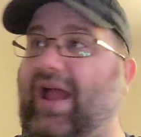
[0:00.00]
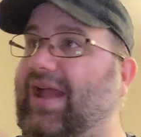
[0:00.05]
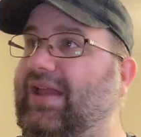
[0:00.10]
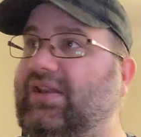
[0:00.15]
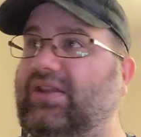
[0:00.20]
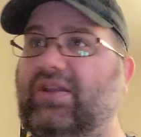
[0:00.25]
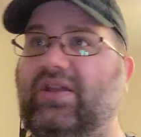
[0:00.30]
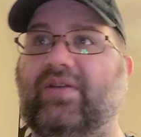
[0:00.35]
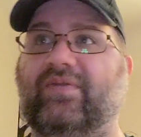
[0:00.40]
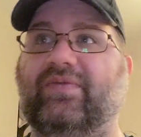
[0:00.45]
I
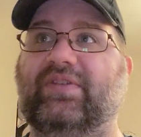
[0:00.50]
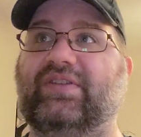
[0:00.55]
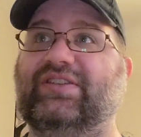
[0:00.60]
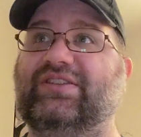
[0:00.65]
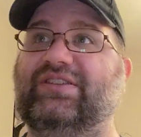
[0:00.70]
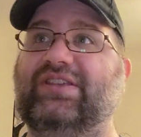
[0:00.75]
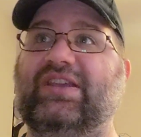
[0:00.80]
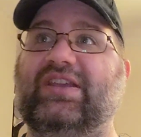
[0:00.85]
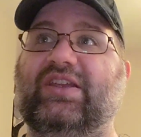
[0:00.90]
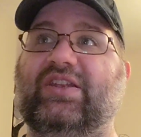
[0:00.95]
love the
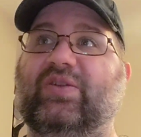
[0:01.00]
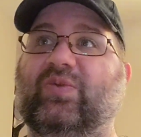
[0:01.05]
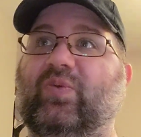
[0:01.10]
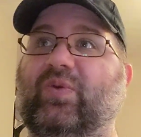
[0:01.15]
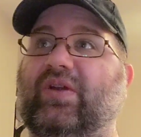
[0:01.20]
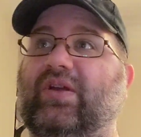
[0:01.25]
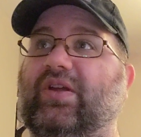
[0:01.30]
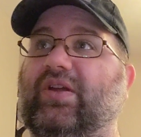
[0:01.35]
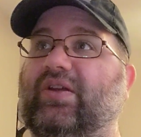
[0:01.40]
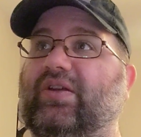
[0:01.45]
scene
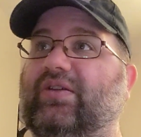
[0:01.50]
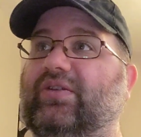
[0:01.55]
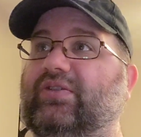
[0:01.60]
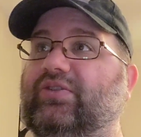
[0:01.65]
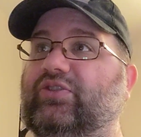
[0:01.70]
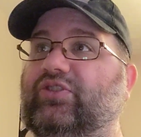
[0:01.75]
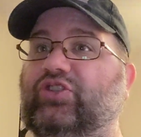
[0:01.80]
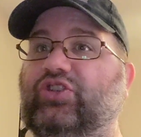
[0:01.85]
where